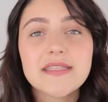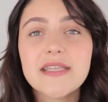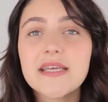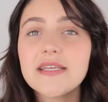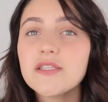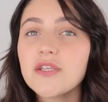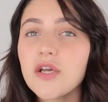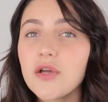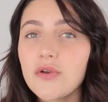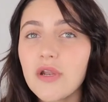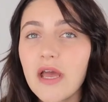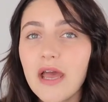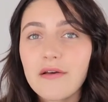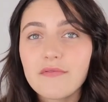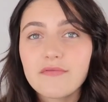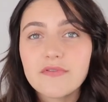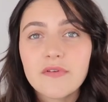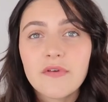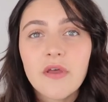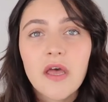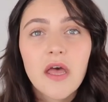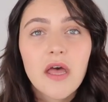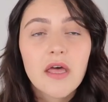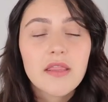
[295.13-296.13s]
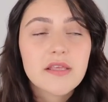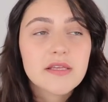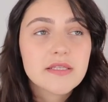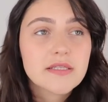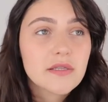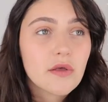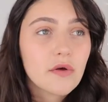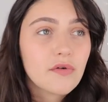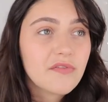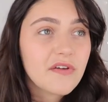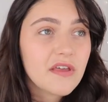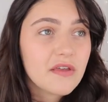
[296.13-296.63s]
They don't have the
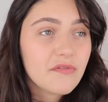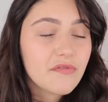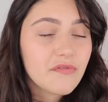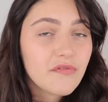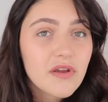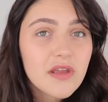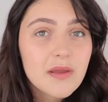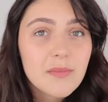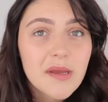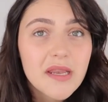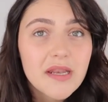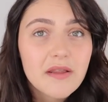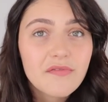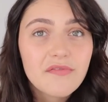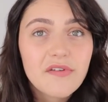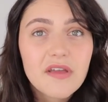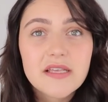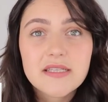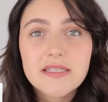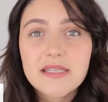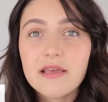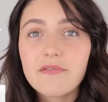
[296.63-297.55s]
sulfate-free benefits.